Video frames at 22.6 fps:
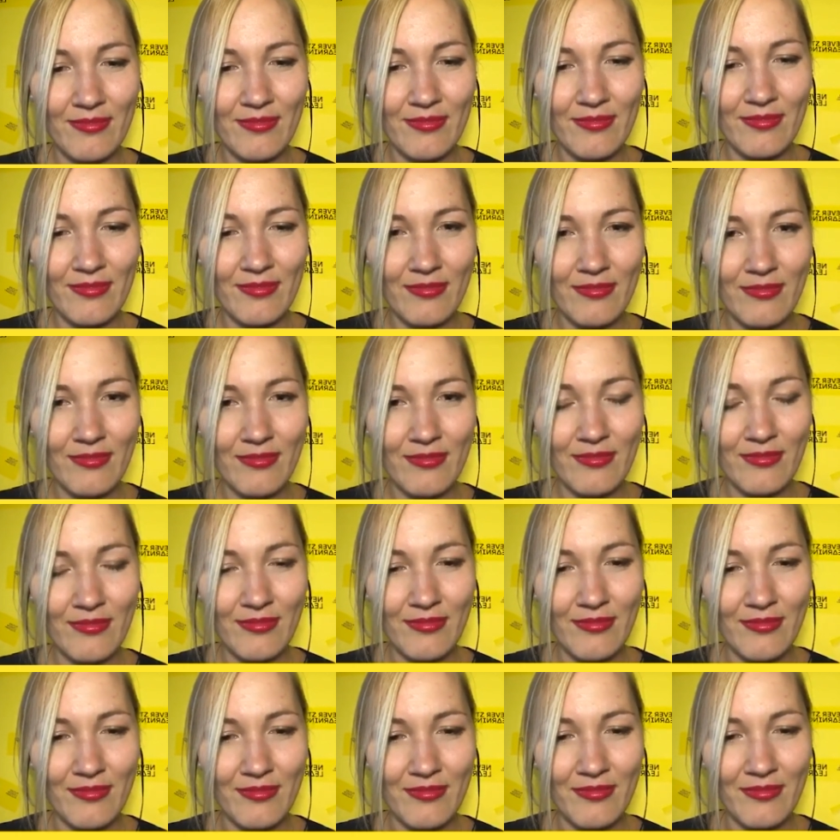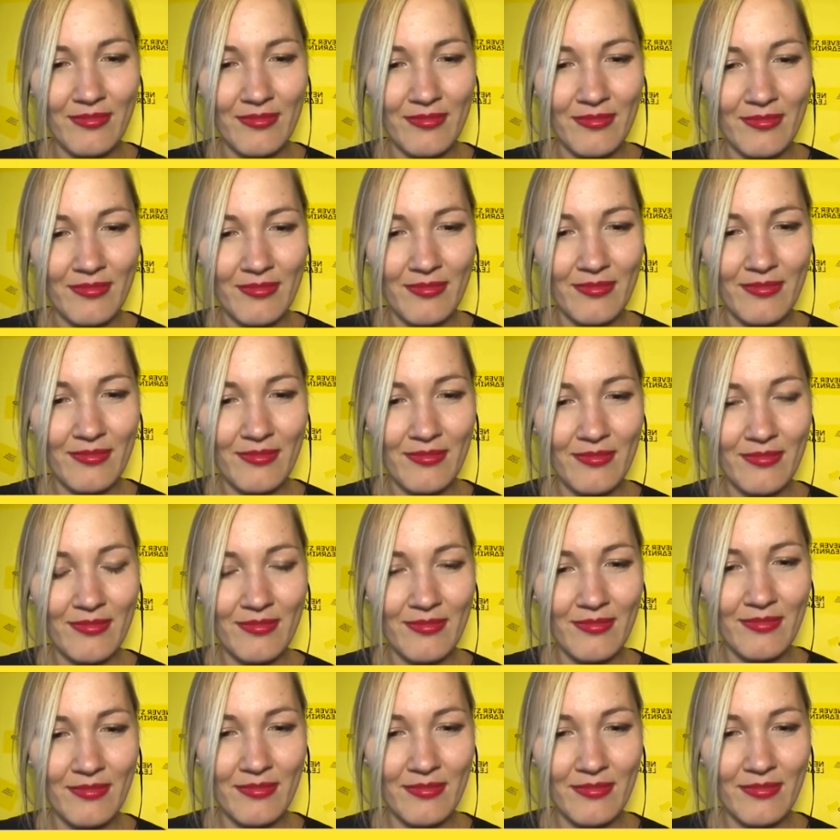No words are spoken by the person on screen.